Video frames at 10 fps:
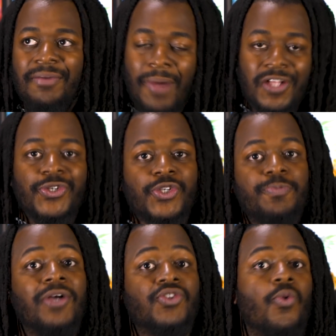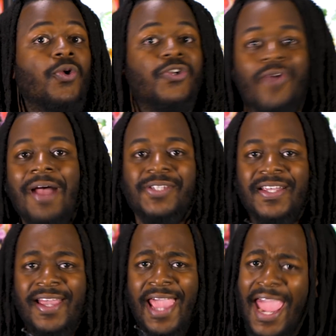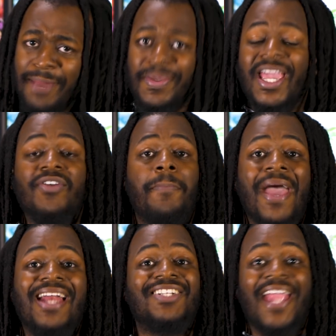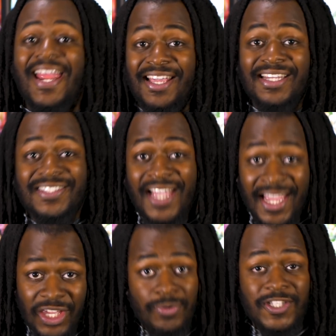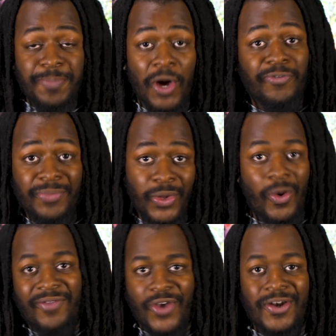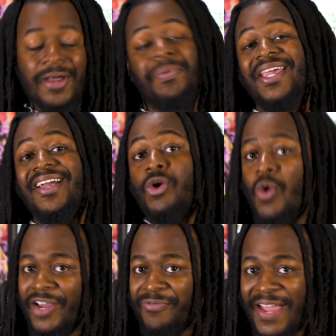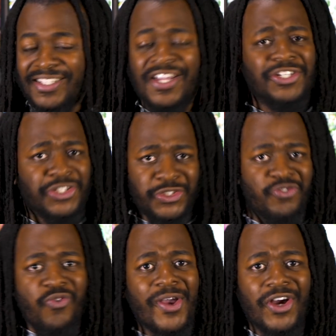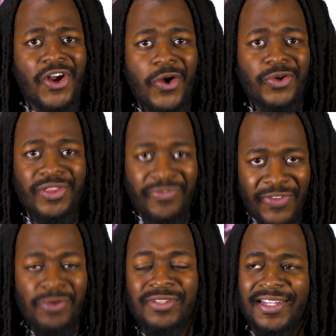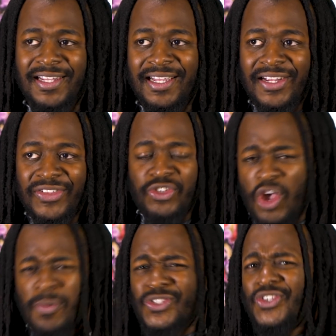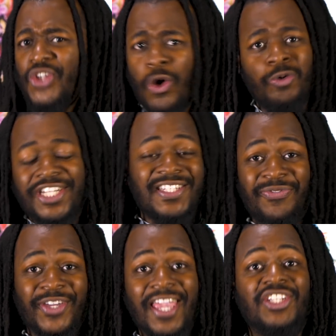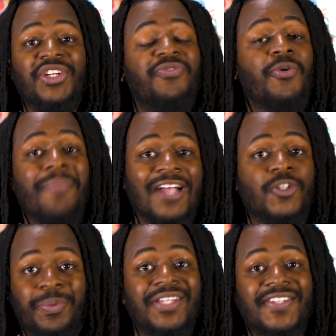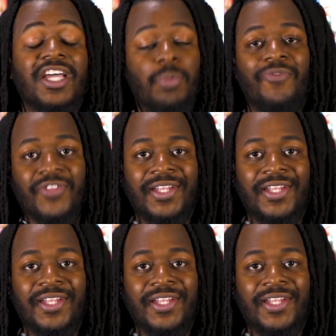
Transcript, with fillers: monster spells or traps, and being able to banish any continuous spell from the graveyard being a quick effect, destroying a card on the field, there's almost no justification for Master Peace to come off the